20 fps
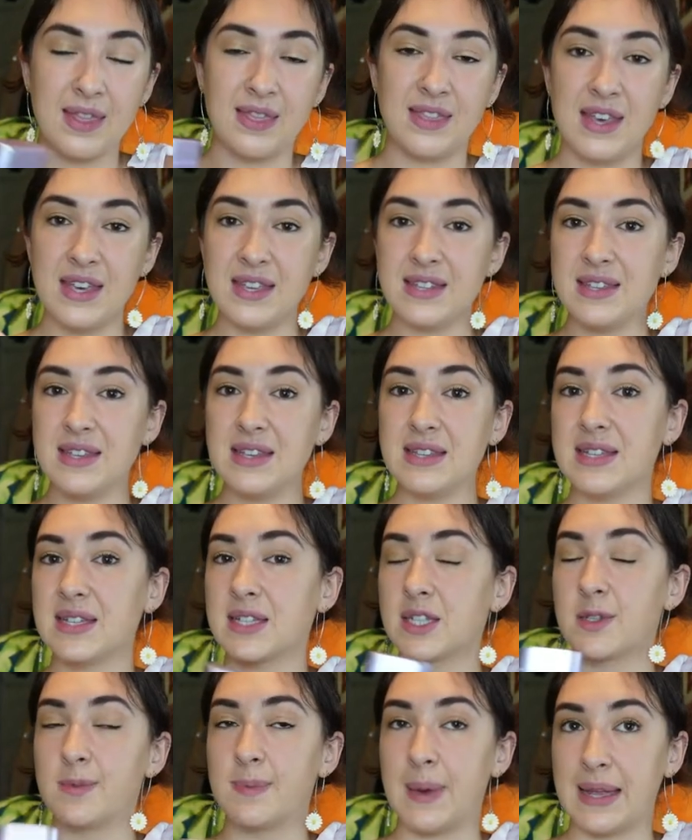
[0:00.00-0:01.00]
This is
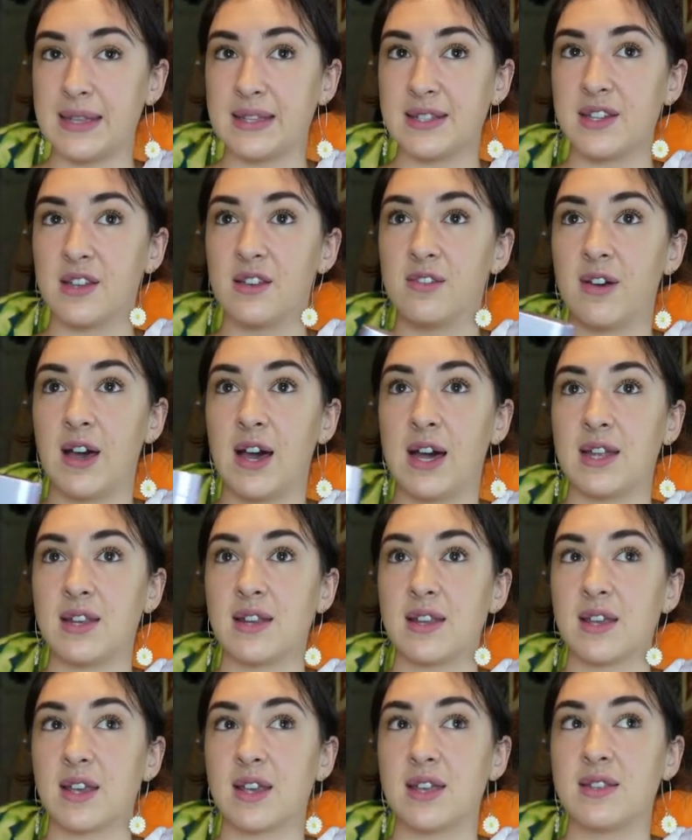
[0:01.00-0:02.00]
expensive,
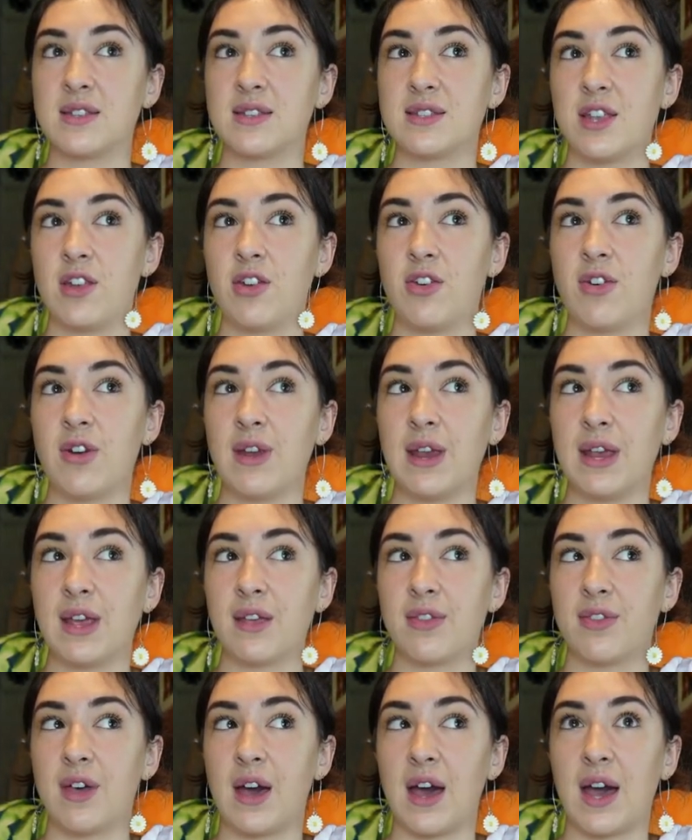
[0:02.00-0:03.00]
and
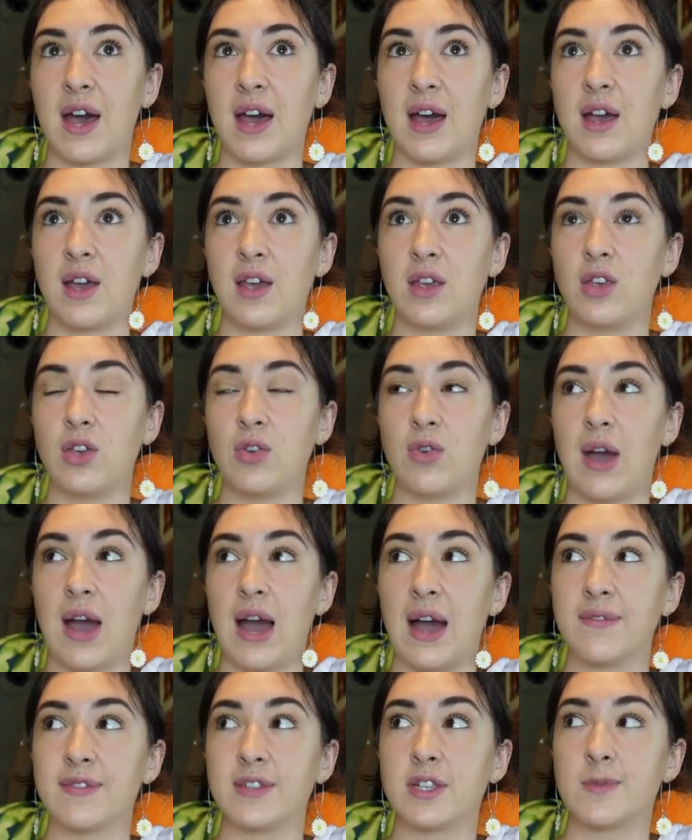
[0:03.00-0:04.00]
considering that you
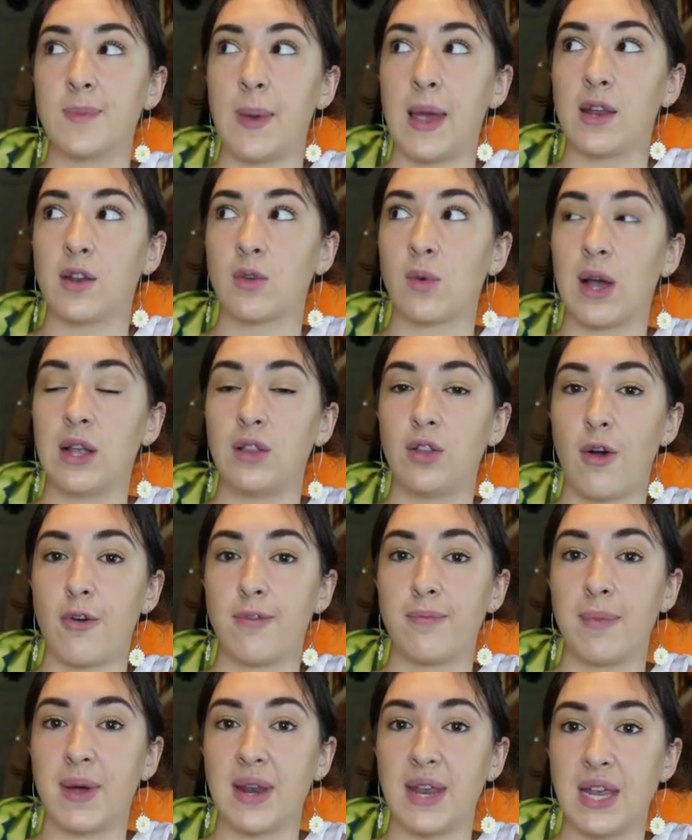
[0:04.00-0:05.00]
have to spend quite a lot
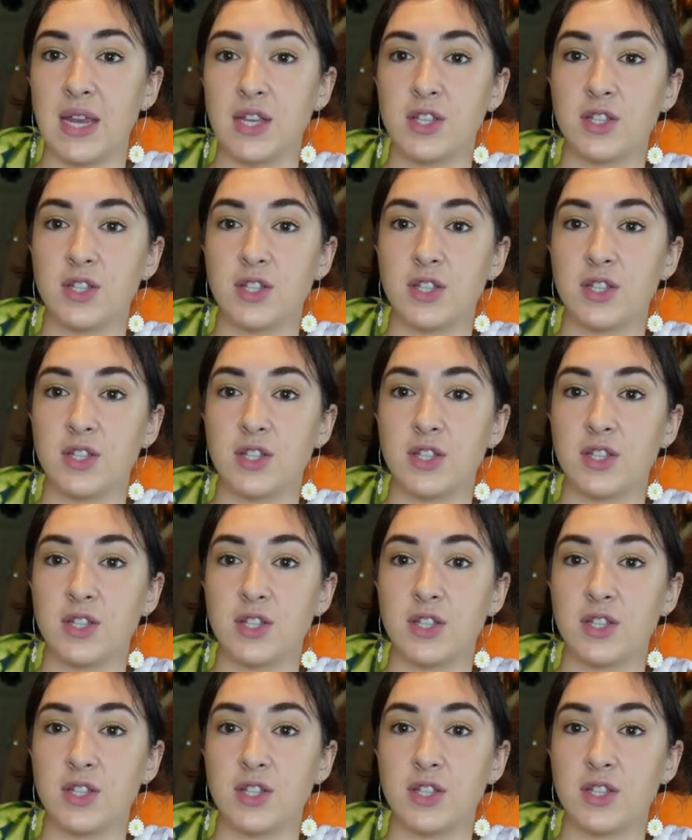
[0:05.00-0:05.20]
of money